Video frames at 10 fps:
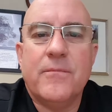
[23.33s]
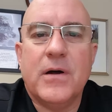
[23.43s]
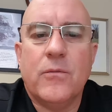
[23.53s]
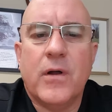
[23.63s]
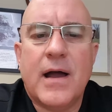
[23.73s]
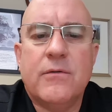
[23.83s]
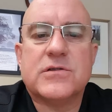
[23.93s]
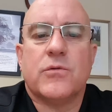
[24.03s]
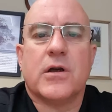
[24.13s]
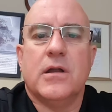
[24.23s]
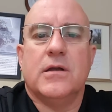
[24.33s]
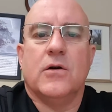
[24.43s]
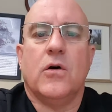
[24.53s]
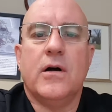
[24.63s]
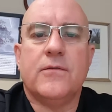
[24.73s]
But when I was working in the
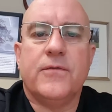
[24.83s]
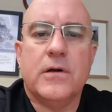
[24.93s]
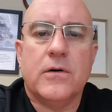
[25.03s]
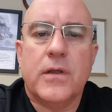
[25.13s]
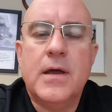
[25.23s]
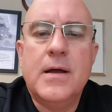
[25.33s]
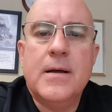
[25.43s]
oil field,